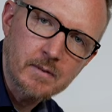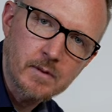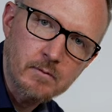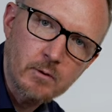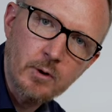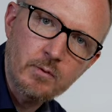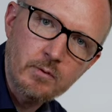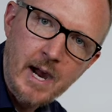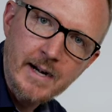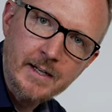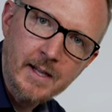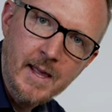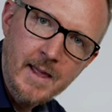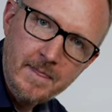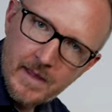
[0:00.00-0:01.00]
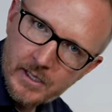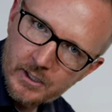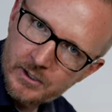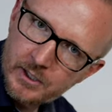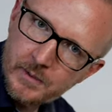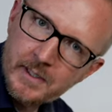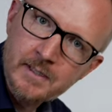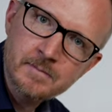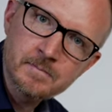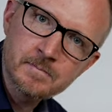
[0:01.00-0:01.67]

of the road riding that you're doing.